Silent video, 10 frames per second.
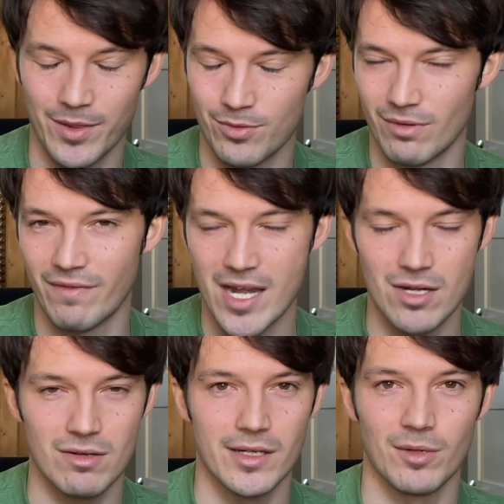through a
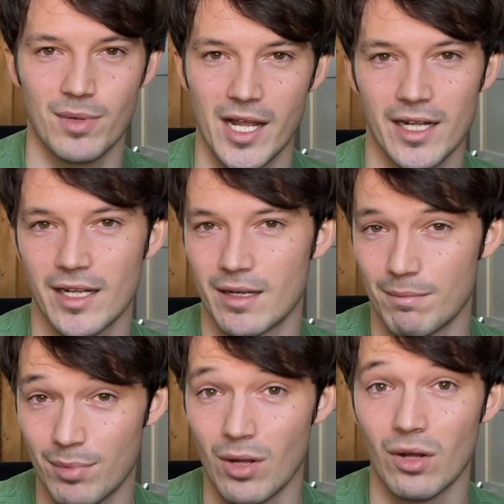vendor and you're buying it
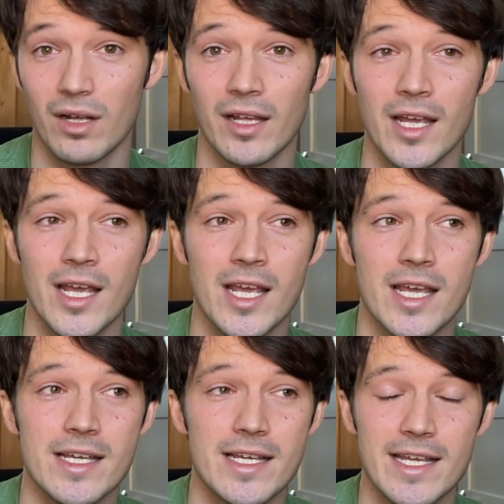in bulk,
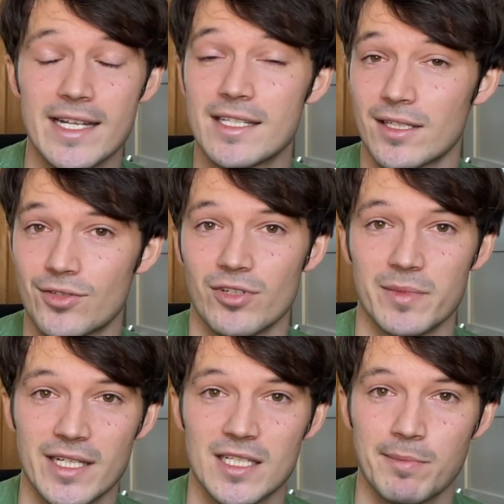it's
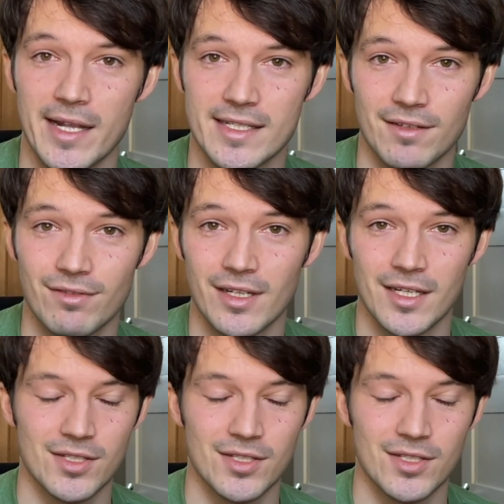extremely expensive.